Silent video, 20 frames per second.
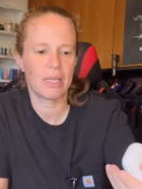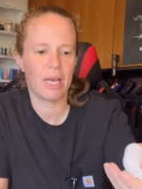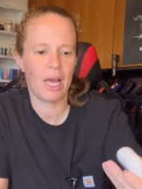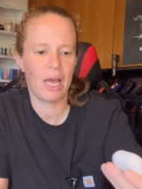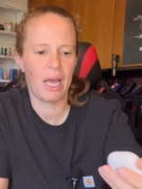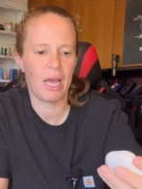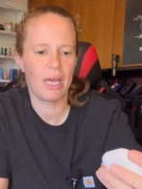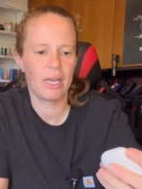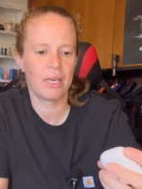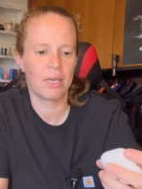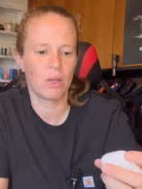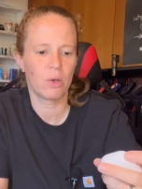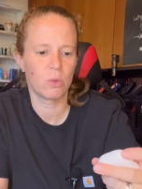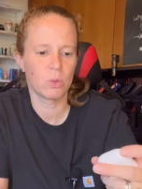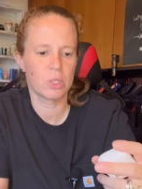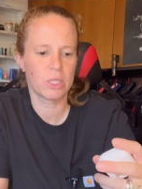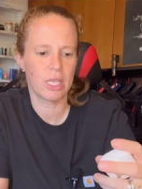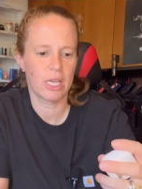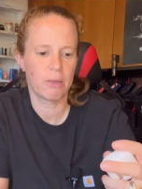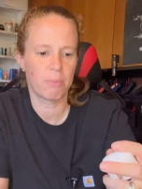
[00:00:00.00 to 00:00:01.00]
I had an
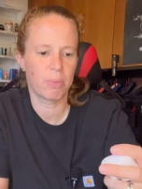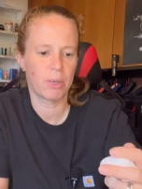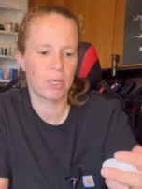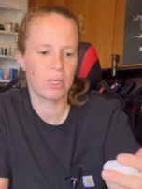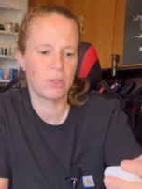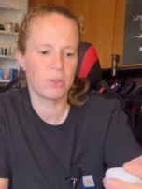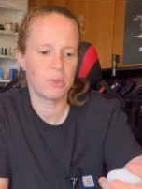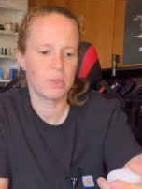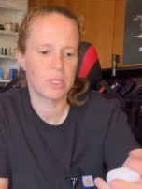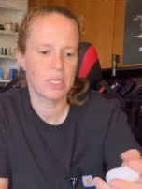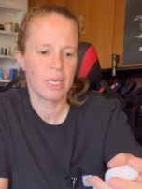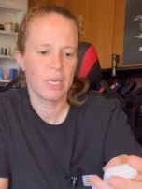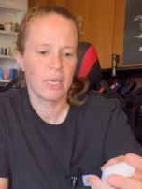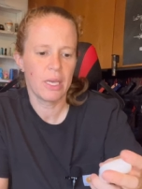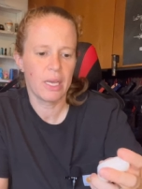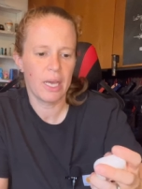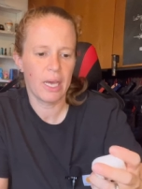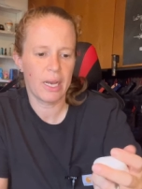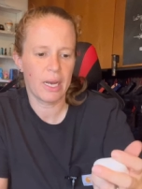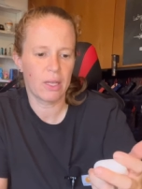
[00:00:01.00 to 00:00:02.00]
old set of pros
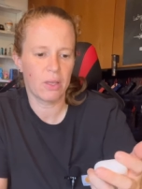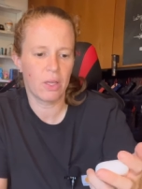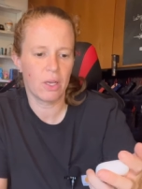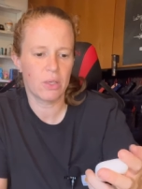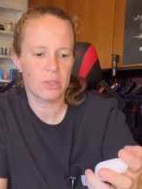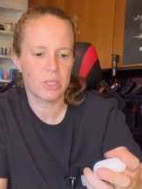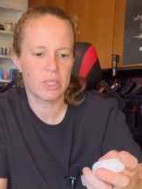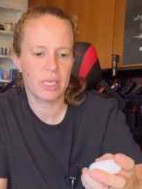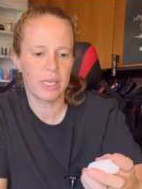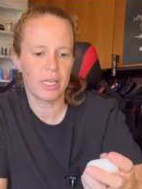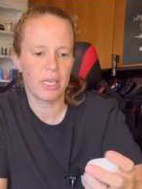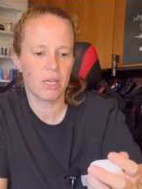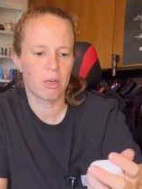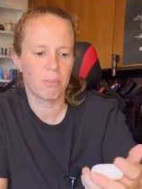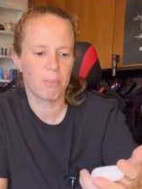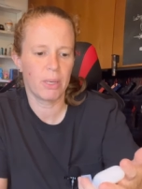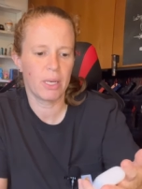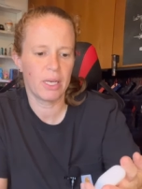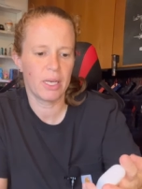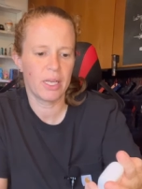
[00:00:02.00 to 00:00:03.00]
and I lost an
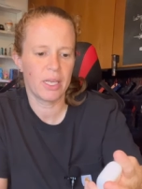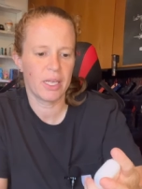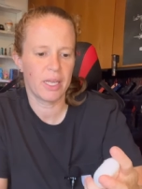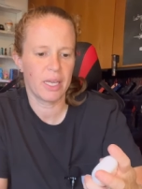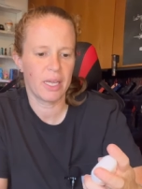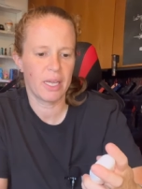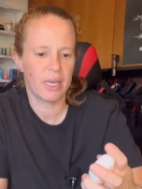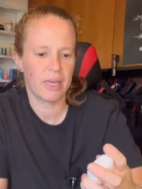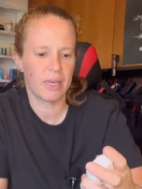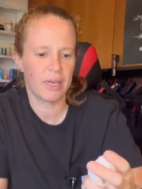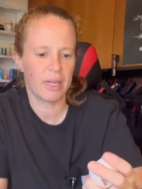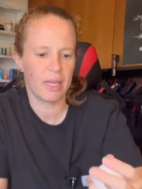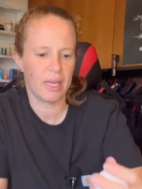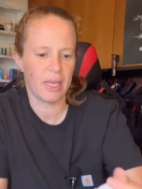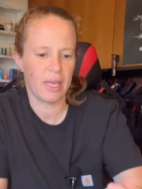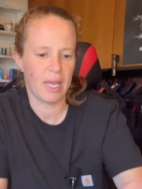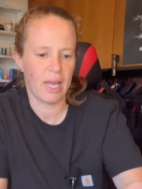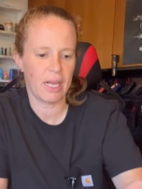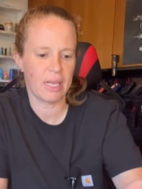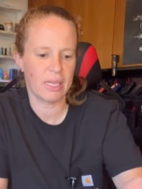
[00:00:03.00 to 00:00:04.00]
earbud and
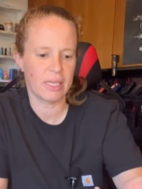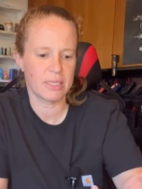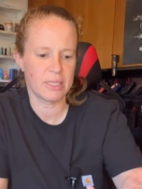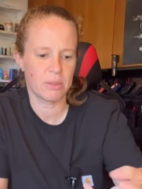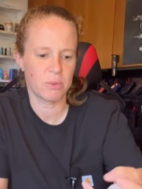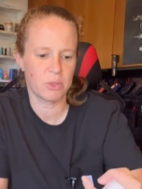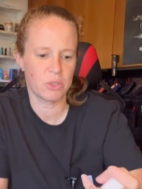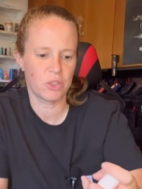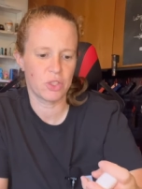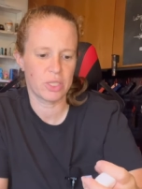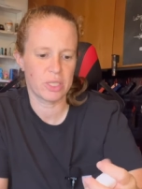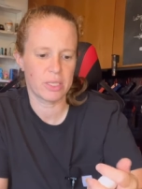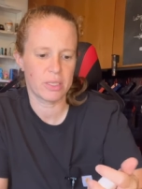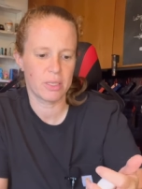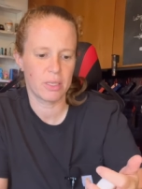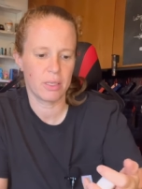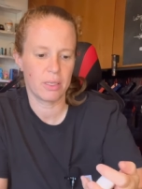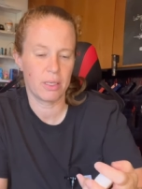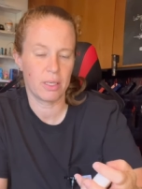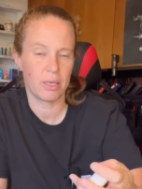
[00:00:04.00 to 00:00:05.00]
I guess it was just,
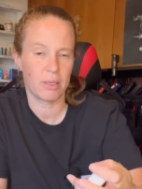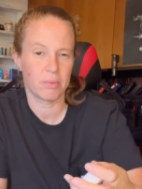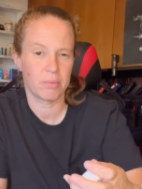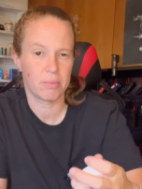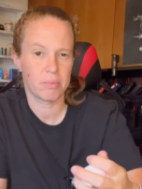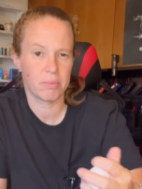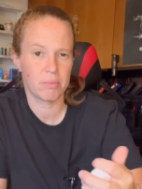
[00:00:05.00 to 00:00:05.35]
you know,